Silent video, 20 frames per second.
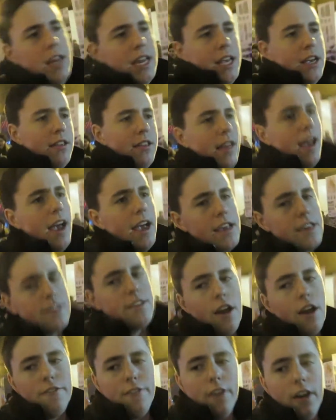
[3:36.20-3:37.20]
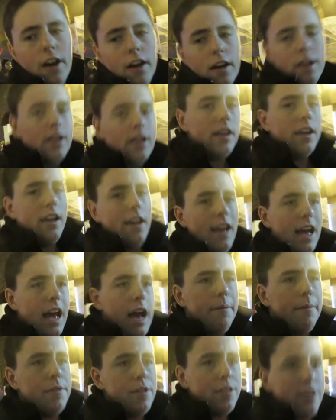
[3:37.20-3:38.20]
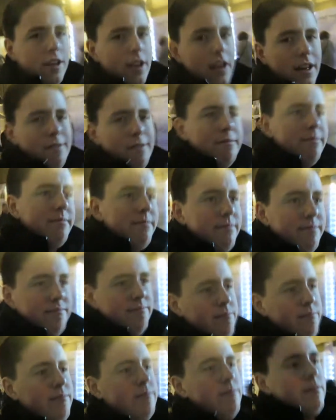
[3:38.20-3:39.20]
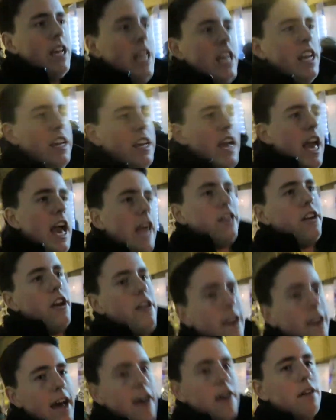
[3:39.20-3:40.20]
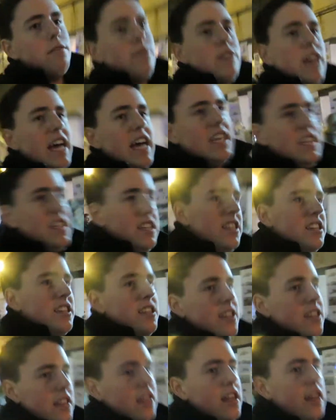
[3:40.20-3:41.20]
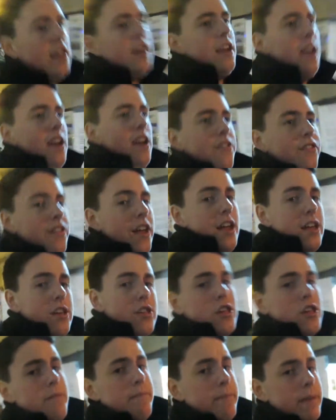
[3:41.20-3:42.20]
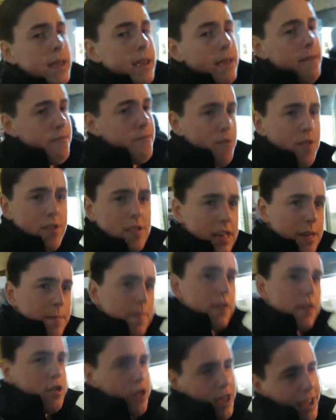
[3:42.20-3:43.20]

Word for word: pretty good day so far and we're just going to go now, and that should be pretty much